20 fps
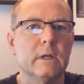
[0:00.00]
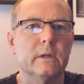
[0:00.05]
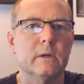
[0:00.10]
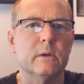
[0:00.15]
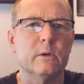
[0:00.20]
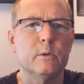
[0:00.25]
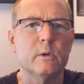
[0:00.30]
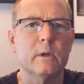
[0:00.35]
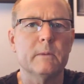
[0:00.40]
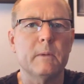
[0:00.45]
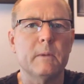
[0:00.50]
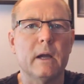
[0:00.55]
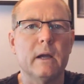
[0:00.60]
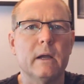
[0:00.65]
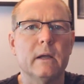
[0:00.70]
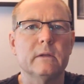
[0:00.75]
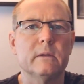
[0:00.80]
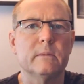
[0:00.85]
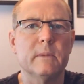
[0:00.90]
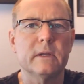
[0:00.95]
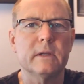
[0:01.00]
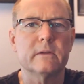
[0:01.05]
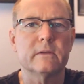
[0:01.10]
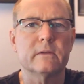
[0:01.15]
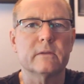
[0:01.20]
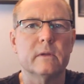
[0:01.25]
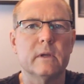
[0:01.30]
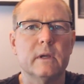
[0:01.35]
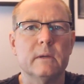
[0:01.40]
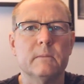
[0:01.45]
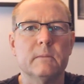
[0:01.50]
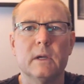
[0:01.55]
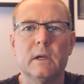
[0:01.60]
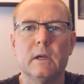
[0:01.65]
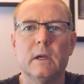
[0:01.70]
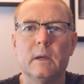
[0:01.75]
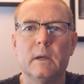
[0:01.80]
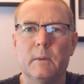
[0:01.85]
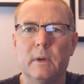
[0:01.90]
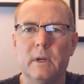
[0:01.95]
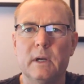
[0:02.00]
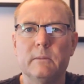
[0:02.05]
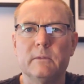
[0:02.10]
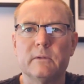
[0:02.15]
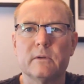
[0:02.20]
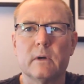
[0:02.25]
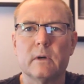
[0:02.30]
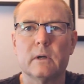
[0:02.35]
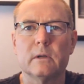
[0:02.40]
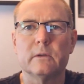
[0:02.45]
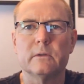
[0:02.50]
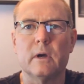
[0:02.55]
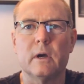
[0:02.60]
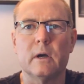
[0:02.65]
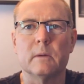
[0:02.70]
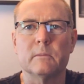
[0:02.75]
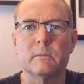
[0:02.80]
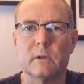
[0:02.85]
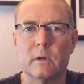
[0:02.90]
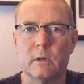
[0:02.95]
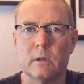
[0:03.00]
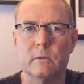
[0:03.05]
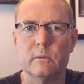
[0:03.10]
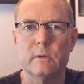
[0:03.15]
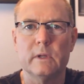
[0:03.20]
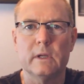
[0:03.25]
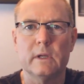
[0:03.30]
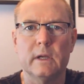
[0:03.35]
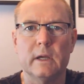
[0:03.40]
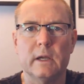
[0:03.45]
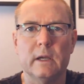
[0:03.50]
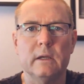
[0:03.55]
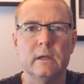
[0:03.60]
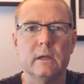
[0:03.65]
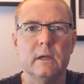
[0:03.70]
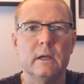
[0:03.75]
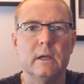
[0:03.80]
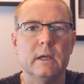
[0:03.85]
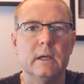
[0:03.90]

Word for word: Now, who am I to make this claim? My name is Carl Domm, Carl with a K,